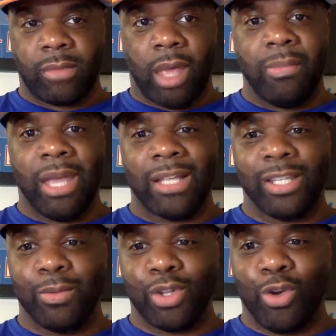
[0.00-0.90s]

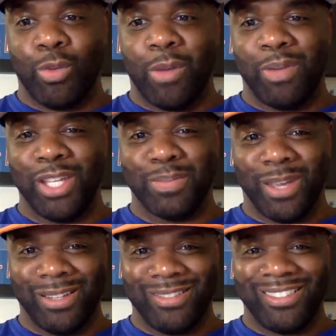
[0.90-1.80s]
NBIC, what's going on, man? Peace,
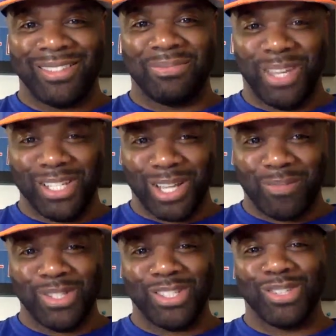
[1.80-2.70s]
man. Peace. I
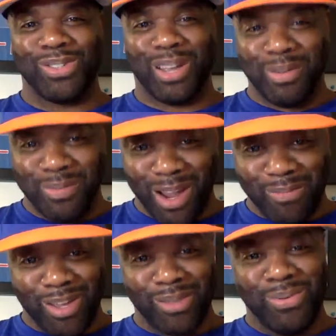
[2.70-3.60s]
appreciate you coming by,
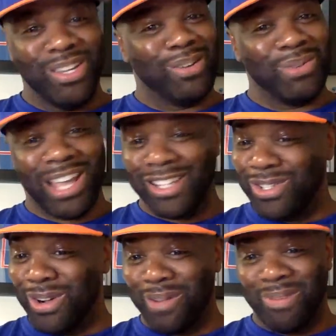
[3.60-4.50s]
brother. We gotta
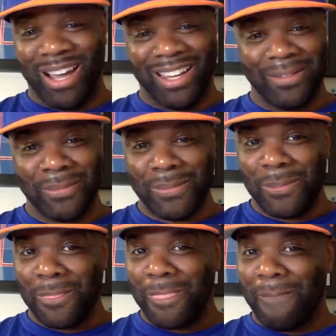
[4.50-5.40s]
talk about it.
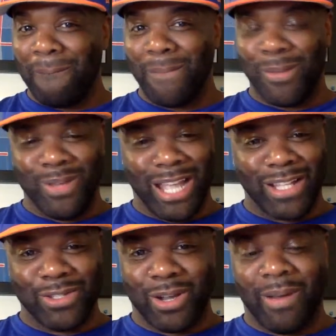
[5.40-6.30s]
We
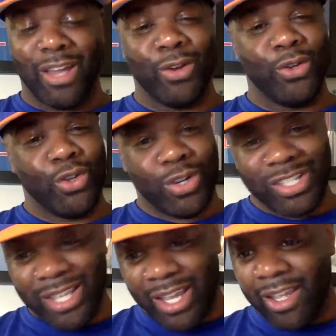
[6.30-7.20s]
gotta talk about it. I know you're gonna
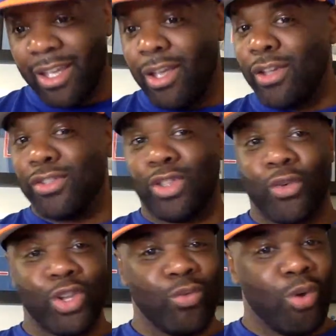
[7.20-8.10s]
say it's
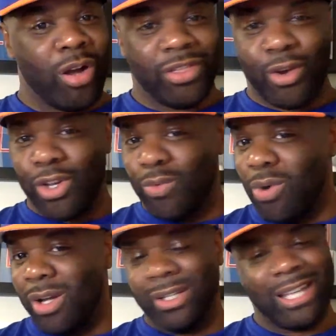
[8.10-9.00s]
31.
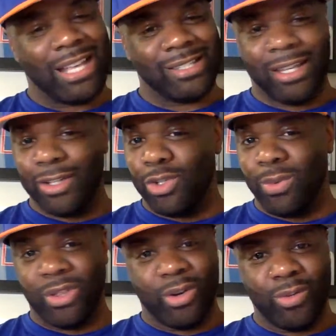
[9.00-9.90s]
It has nothing to do
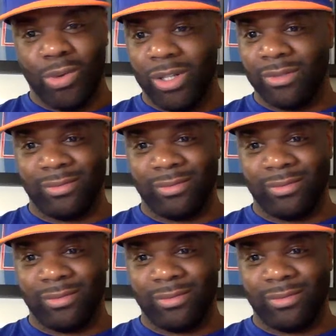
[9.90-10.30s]
with 31.